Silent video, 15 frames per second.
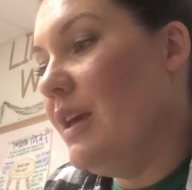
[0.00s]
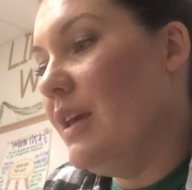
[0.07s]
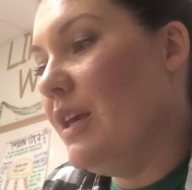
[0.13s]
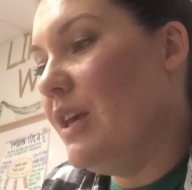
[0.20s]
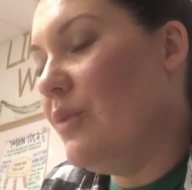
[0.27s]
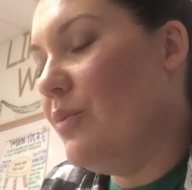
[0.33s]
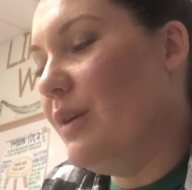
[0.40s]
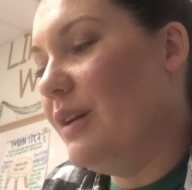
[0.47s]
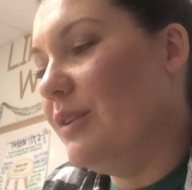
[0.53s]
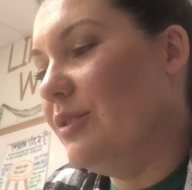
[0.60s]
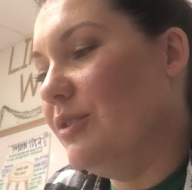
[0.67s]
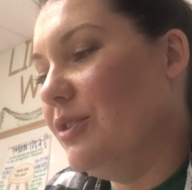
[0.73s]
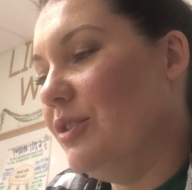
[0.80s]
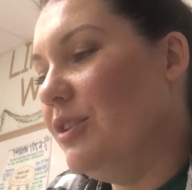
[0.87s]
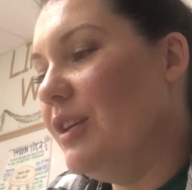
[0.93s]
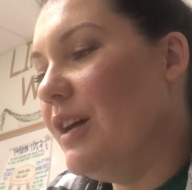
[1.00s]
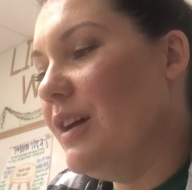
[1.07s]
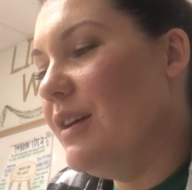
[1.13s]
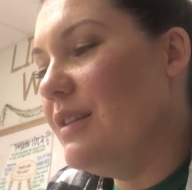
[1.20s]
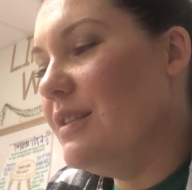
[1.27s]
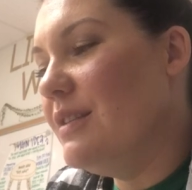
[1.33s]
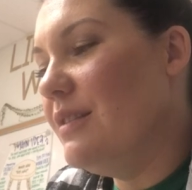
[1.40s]
He wiggles
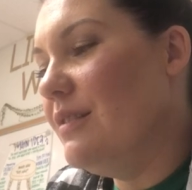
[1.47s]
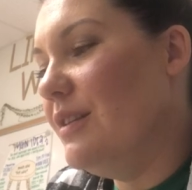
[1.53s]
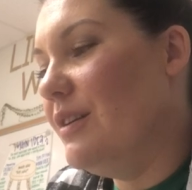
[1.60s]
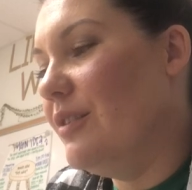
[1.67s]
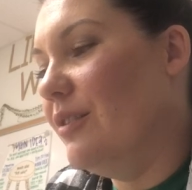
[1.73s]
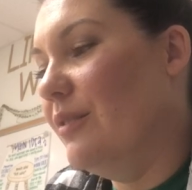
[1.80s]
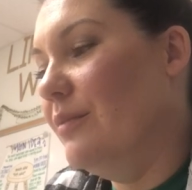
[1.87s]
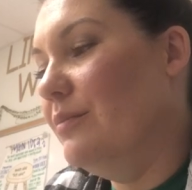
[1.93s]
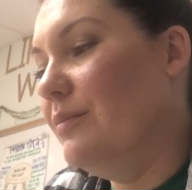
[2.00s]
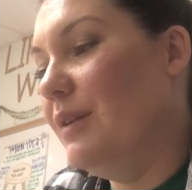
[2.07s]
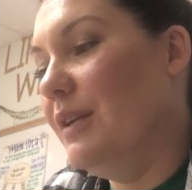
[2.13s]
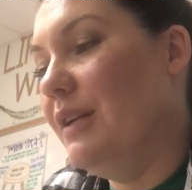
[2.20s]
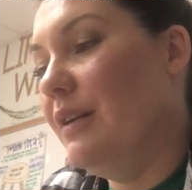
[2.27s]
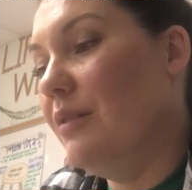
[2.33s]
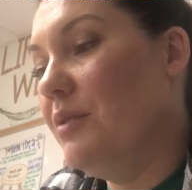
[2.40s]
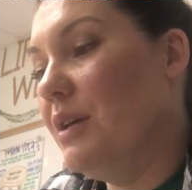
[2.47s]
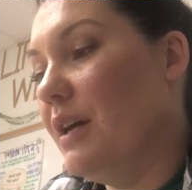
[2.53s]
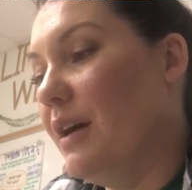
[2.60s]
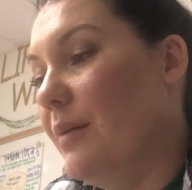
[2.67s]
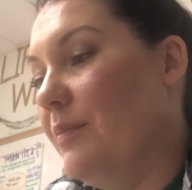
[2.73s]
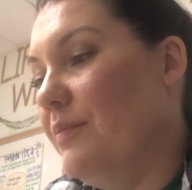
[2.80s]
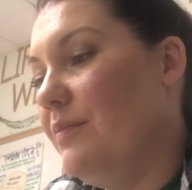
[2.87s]
just a little, but he don't
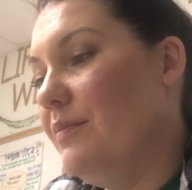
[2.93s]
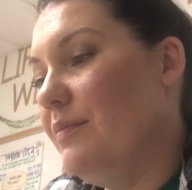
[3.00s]
come.